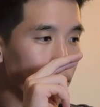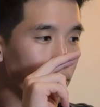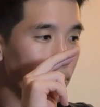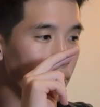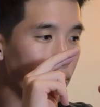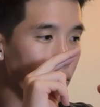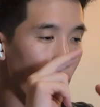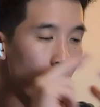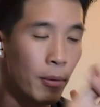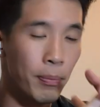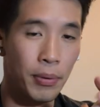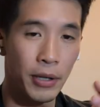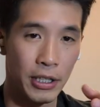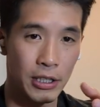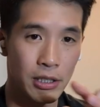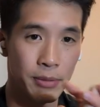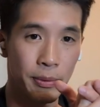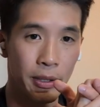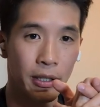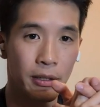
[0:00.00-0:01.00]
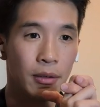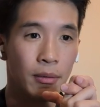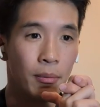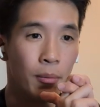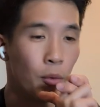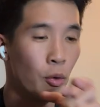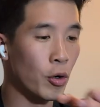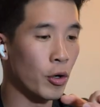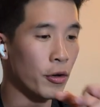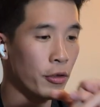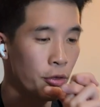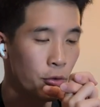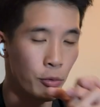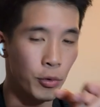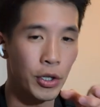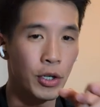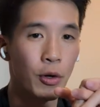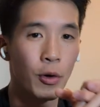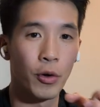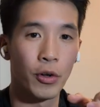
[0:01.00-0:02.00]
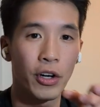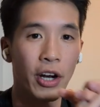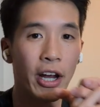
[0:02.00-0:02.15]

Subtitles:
ball placement, more 3/4